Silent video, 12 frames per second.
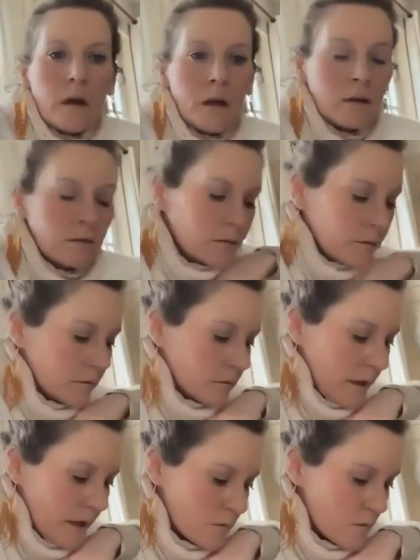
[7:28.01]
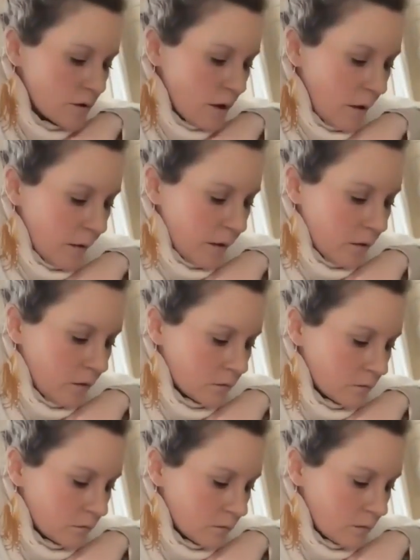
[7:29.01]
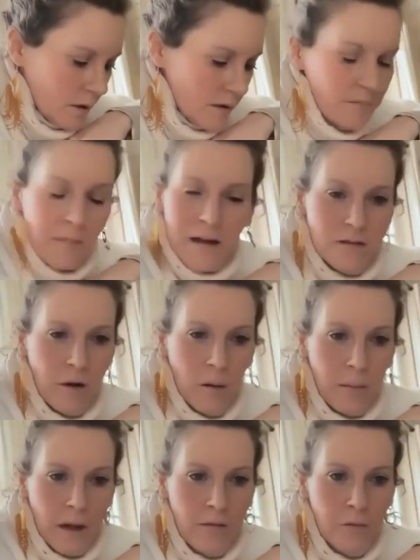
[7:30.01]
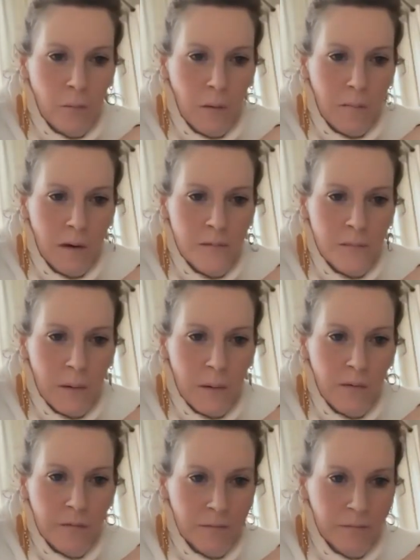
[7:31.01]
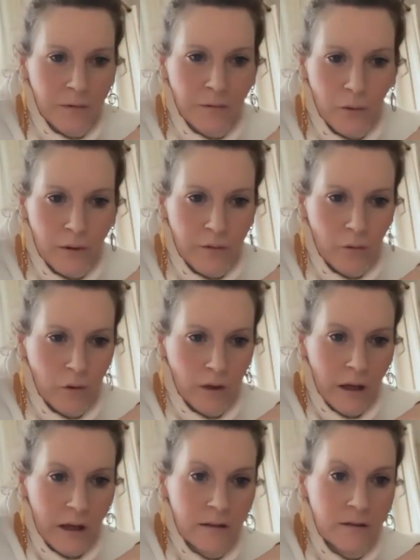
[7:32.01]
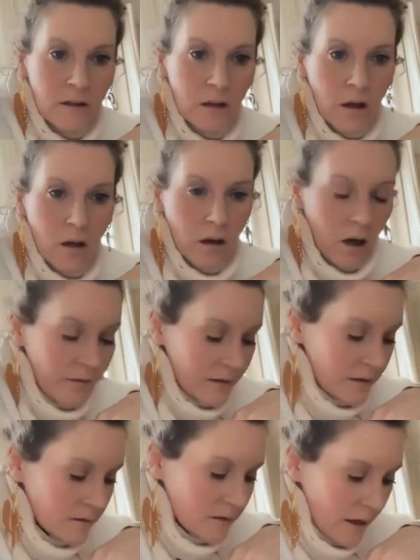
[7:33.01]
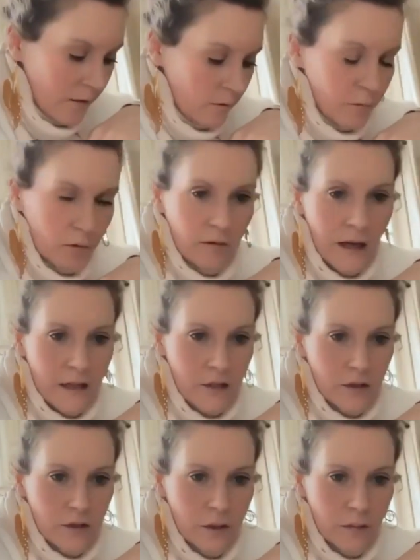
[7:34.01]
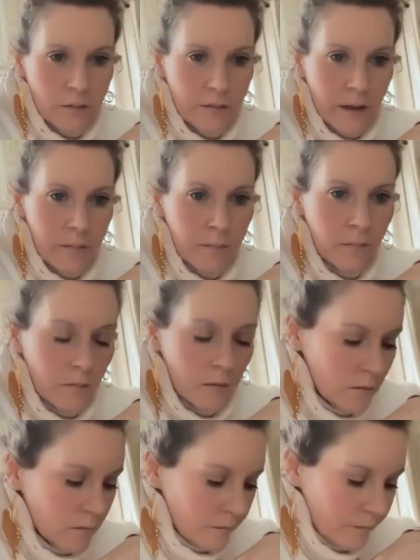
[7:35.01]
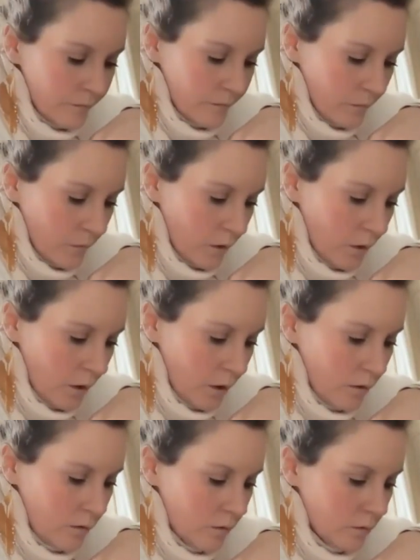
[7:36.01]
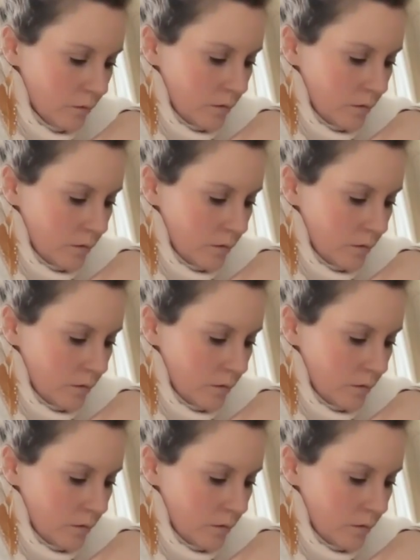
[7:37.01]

and so that's what's going on. So it's massive upheaval. My mum's been with him for 44 years. I've had a terrible relationship with him, you know.